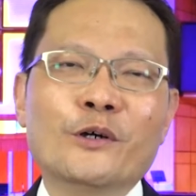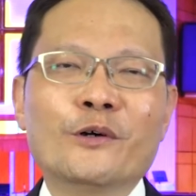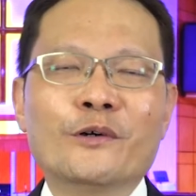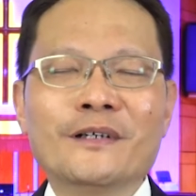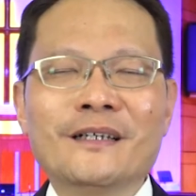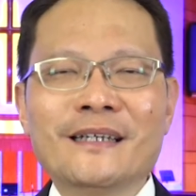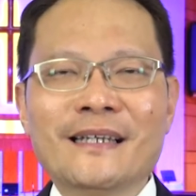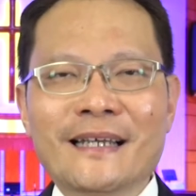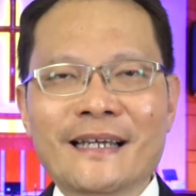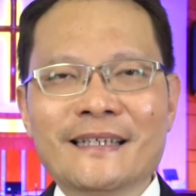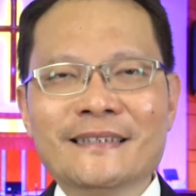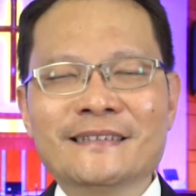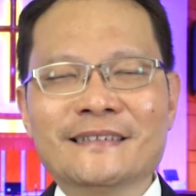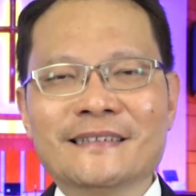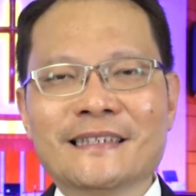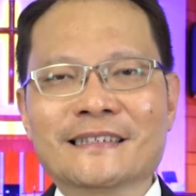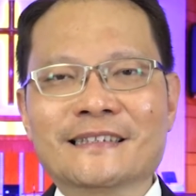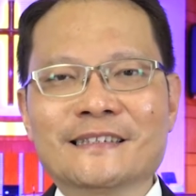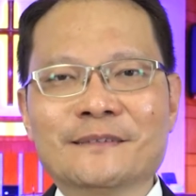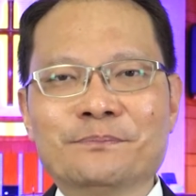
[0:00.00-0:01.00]
or less
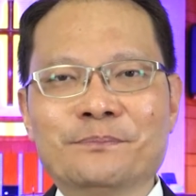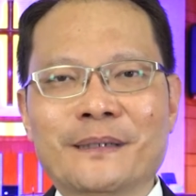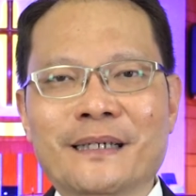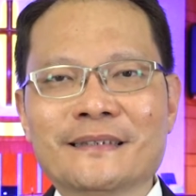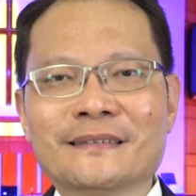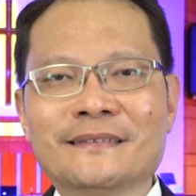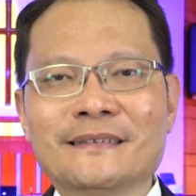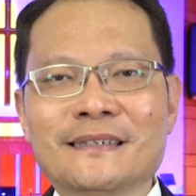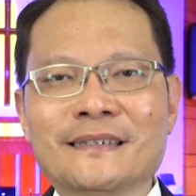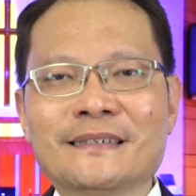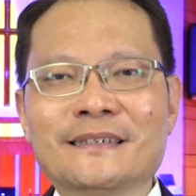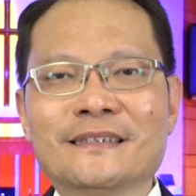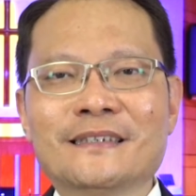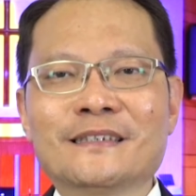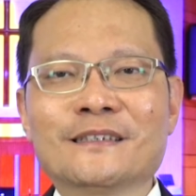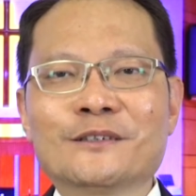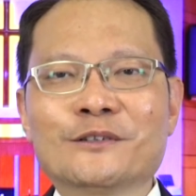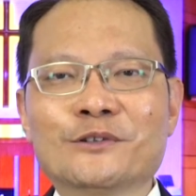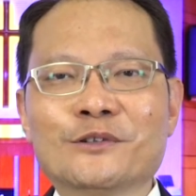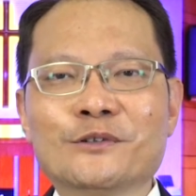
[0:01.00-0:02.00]
expecting her
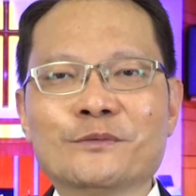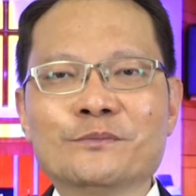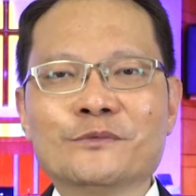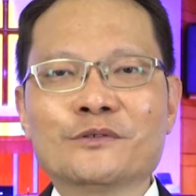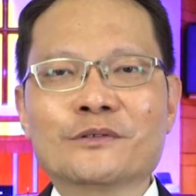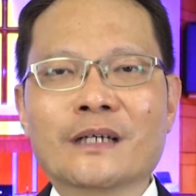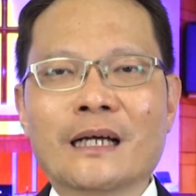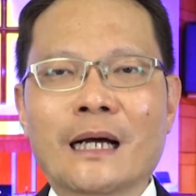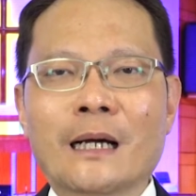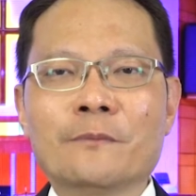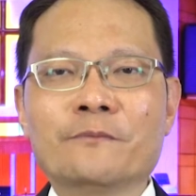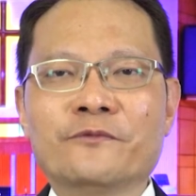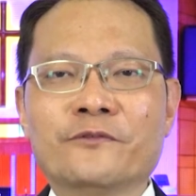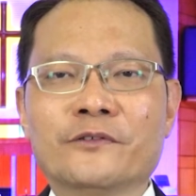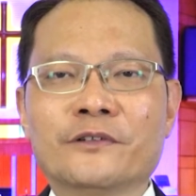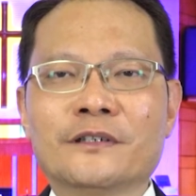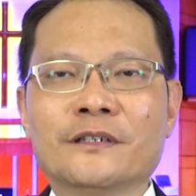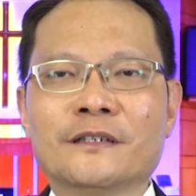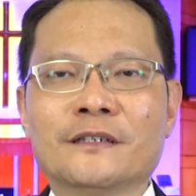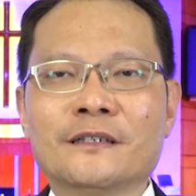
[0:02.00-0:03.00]
groom to come
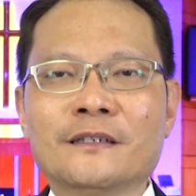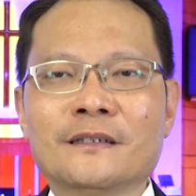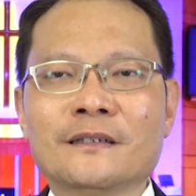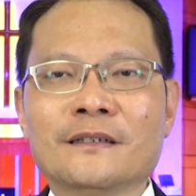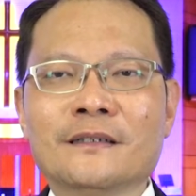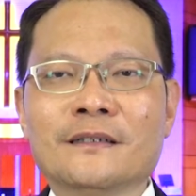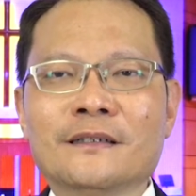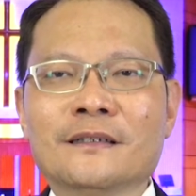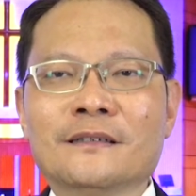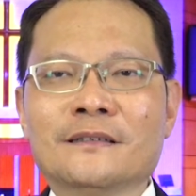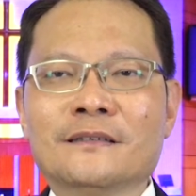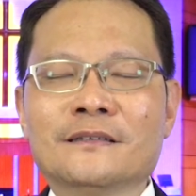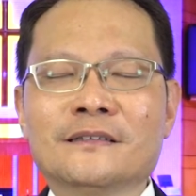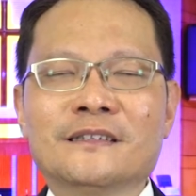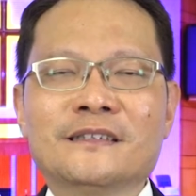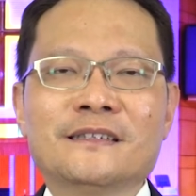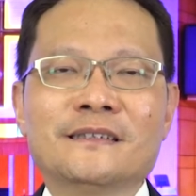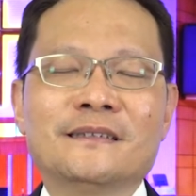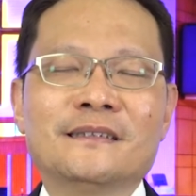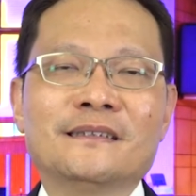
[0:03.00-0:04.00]
for her,
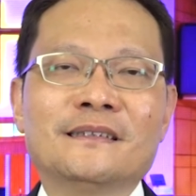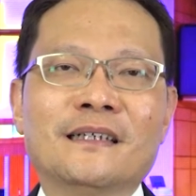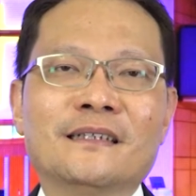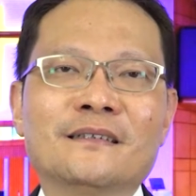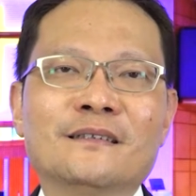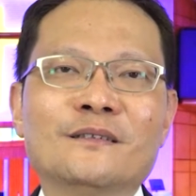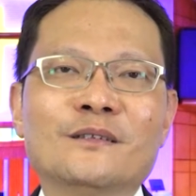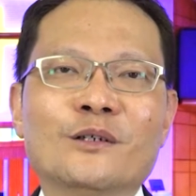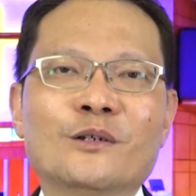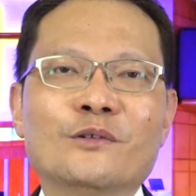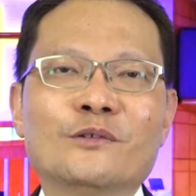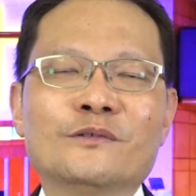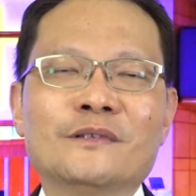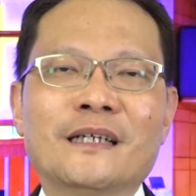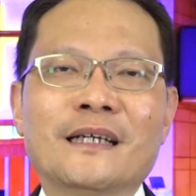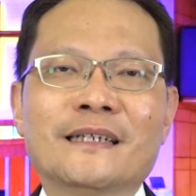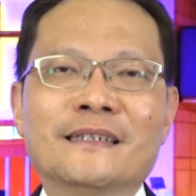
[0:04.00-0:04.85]
she did not know the